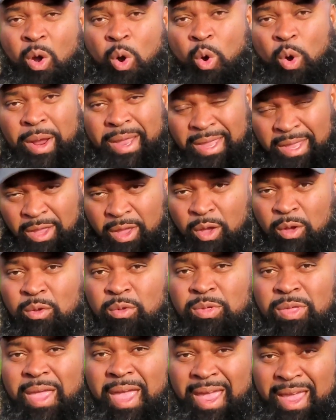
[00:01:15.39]
or
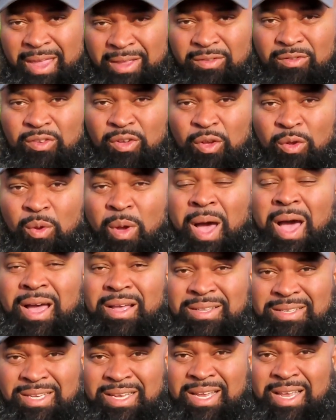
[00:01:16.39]
youth into
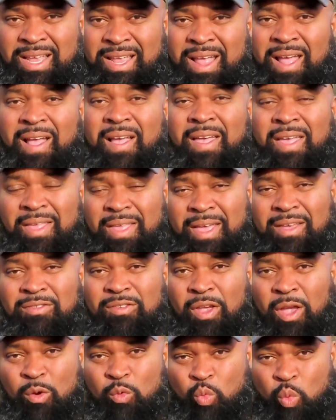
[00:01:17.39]
hunting,
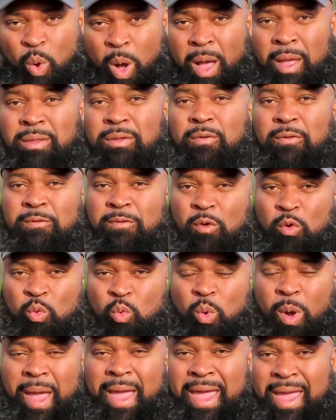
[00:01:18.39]
that's a wonderful
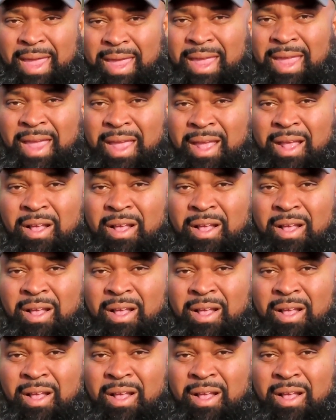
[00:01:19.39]
way